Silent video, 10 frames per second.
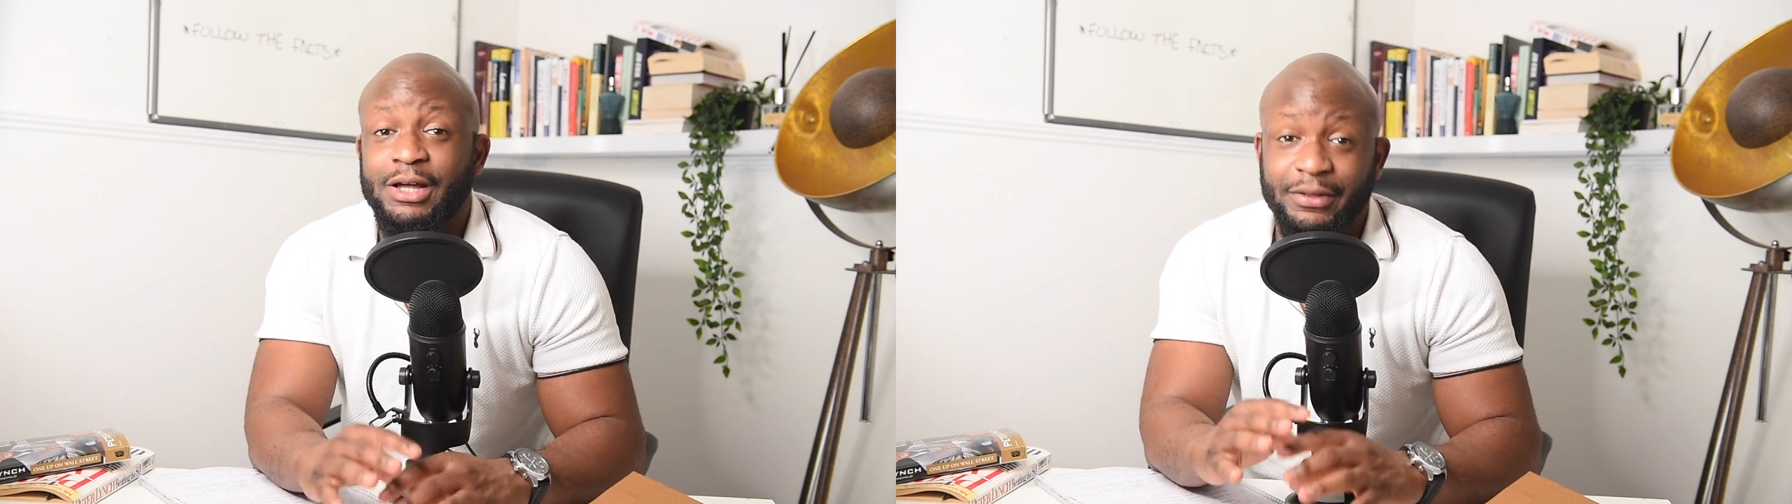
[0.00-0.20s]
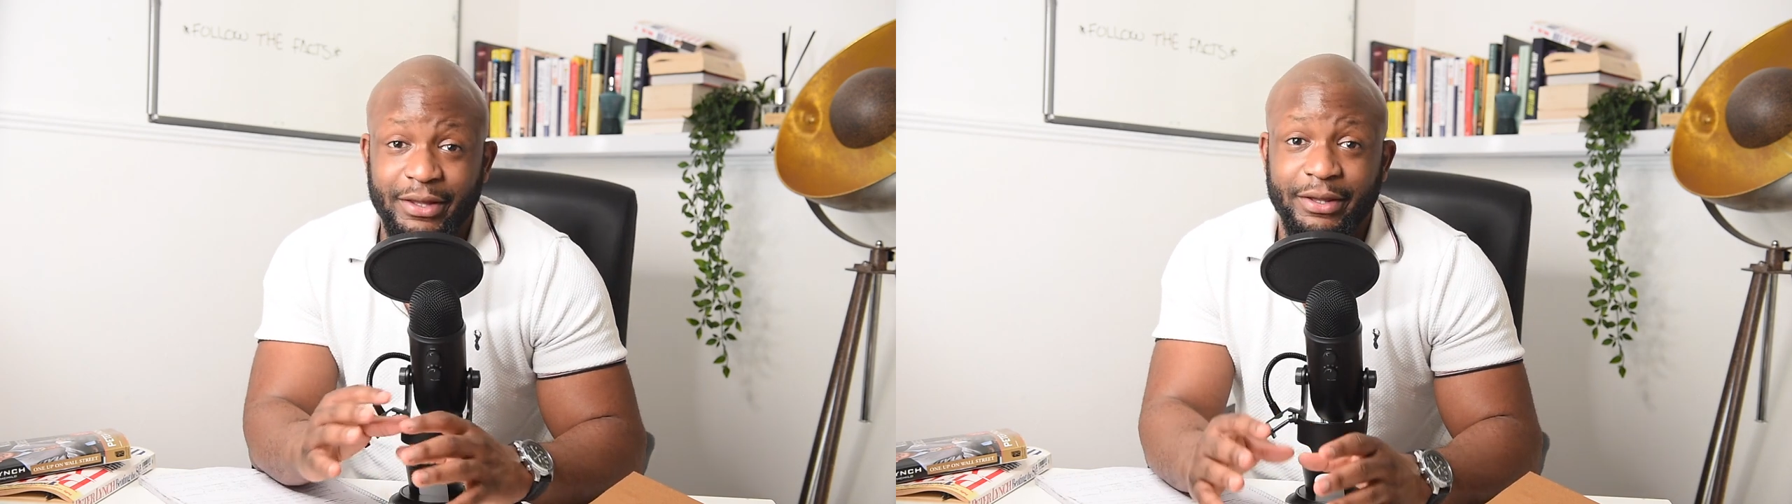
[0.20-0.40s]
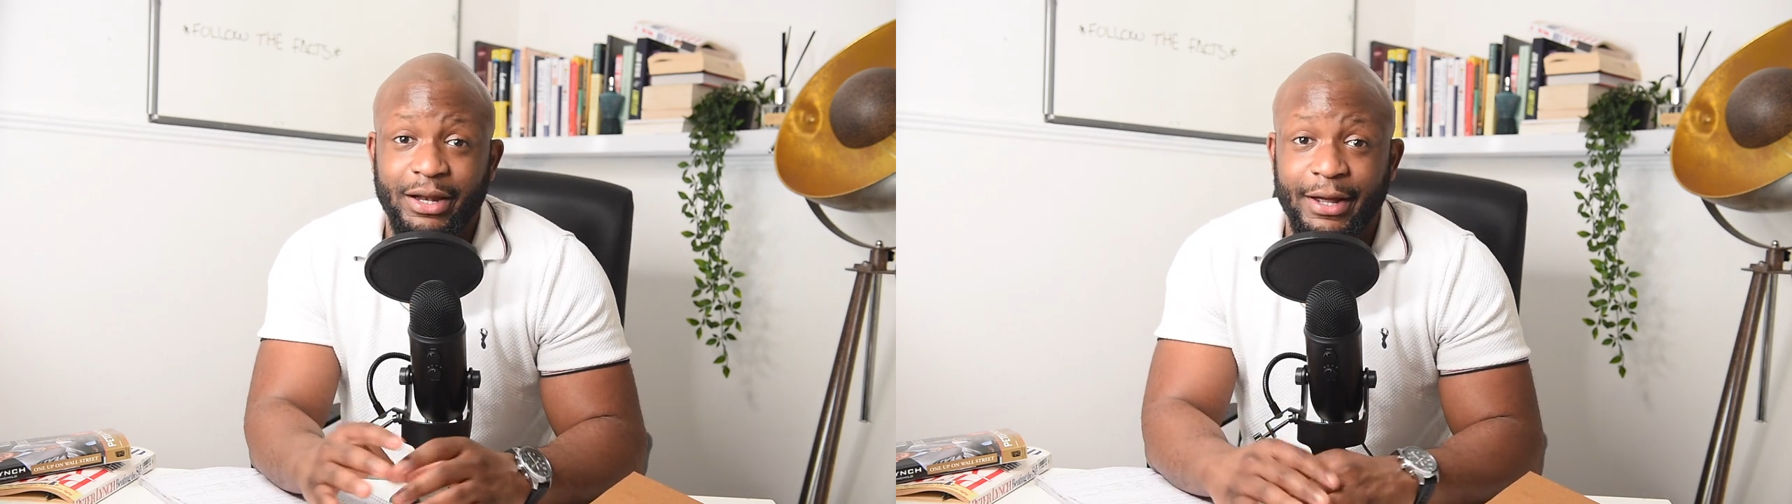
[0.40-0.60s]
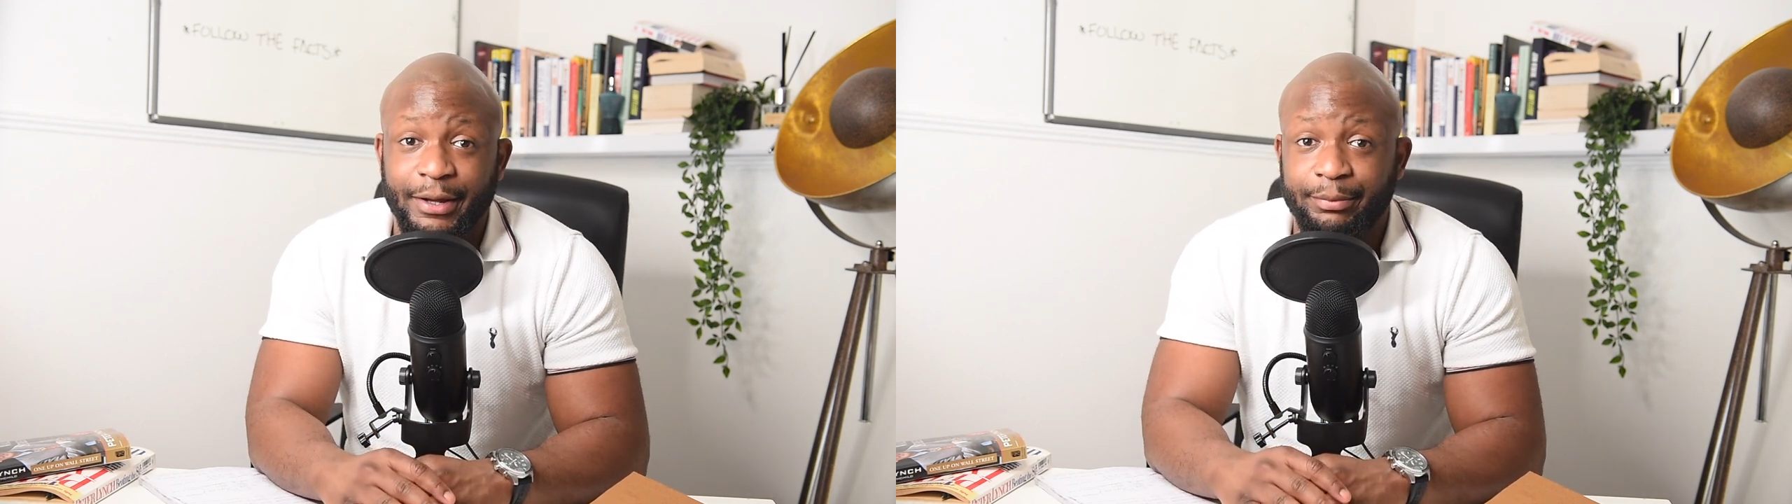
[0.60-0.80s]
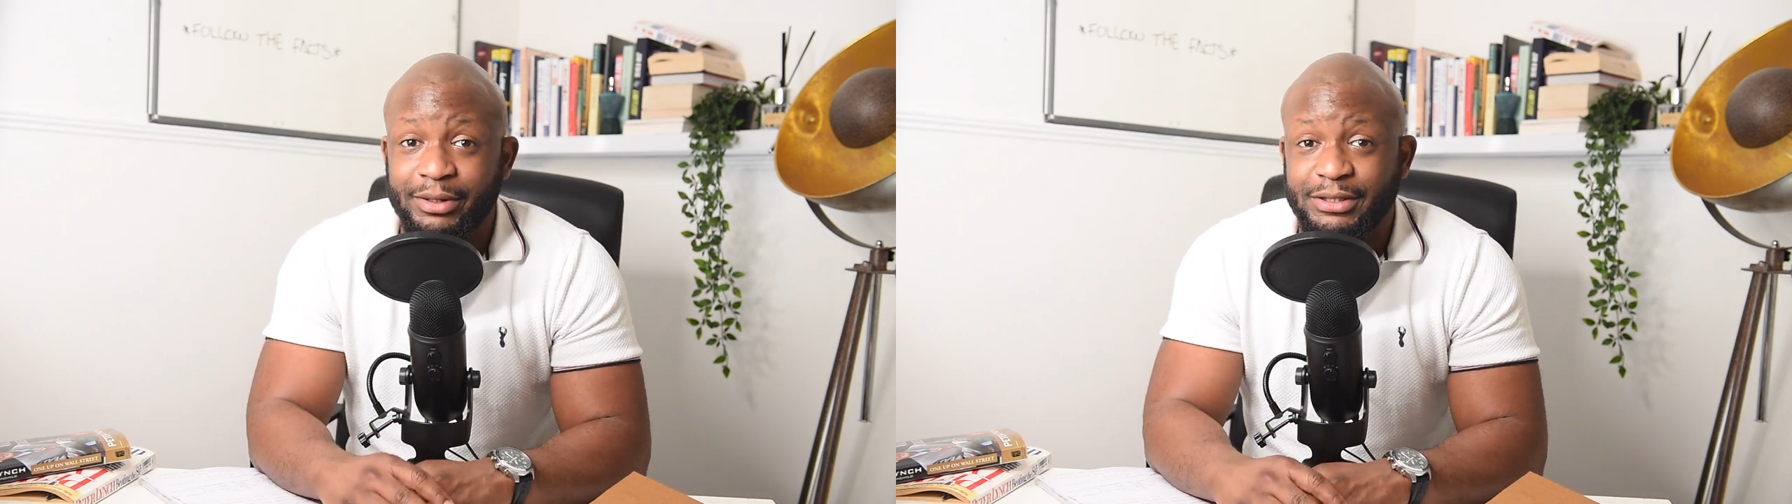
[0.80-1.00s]
than their
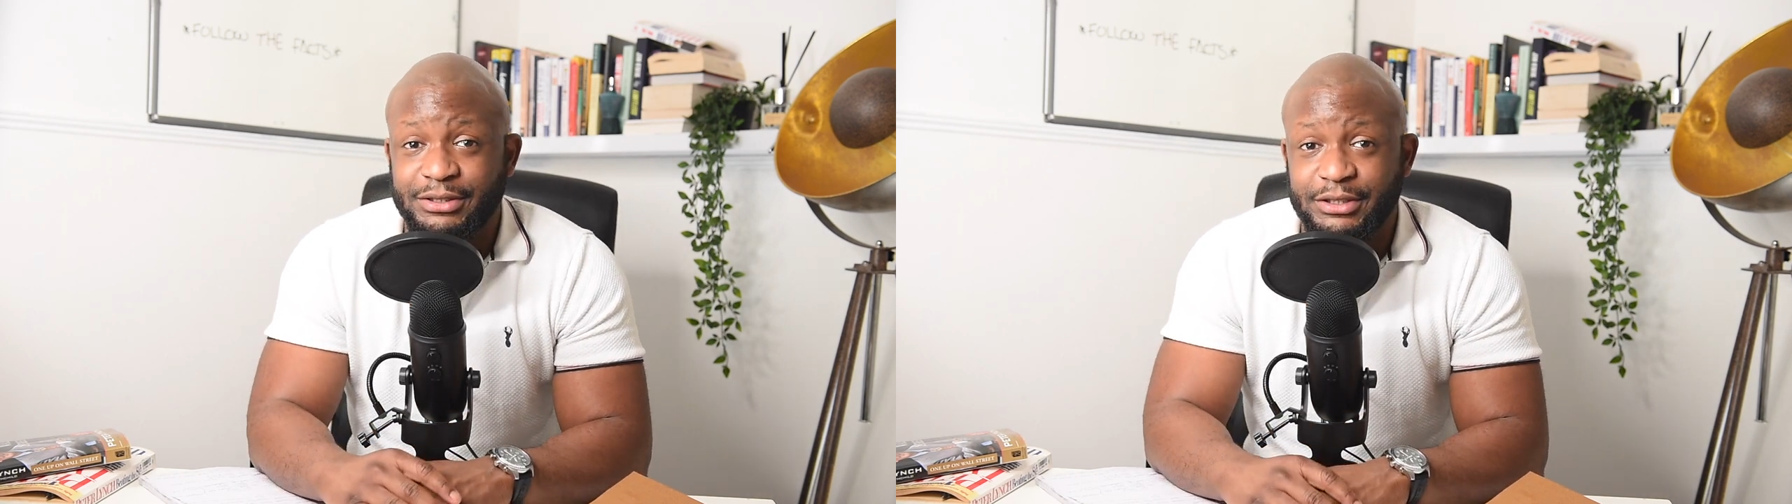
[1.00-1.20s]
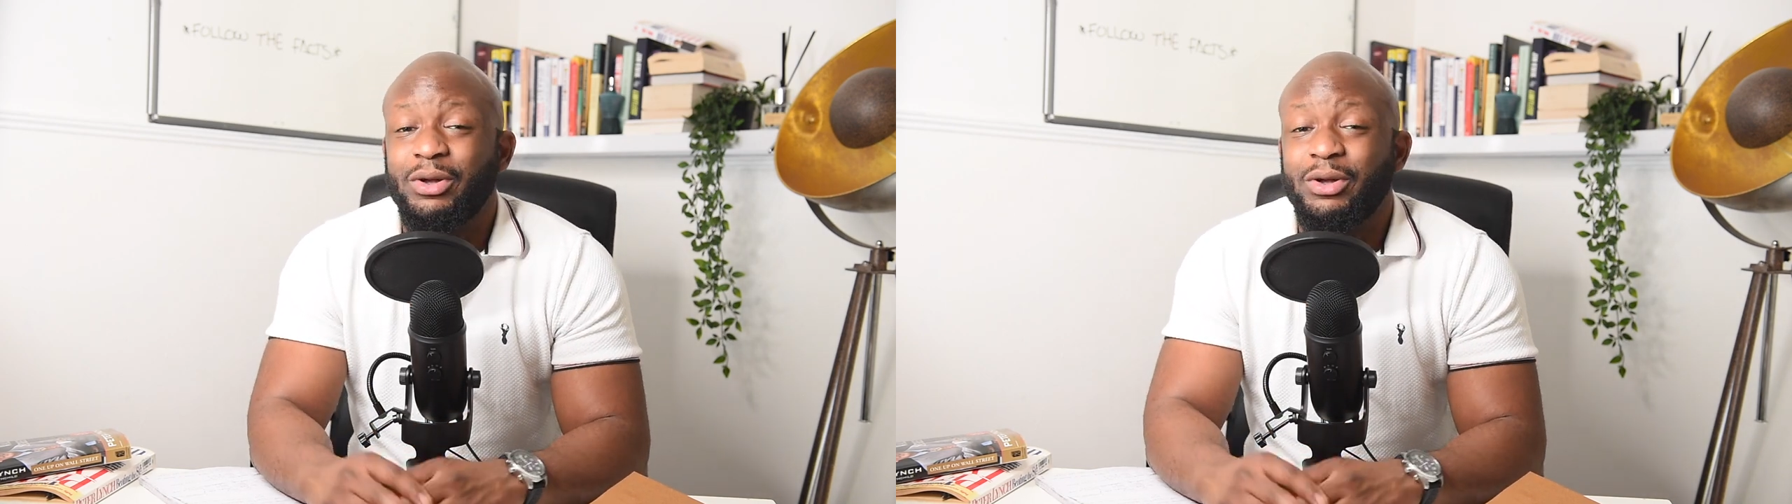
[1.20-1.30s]
liability,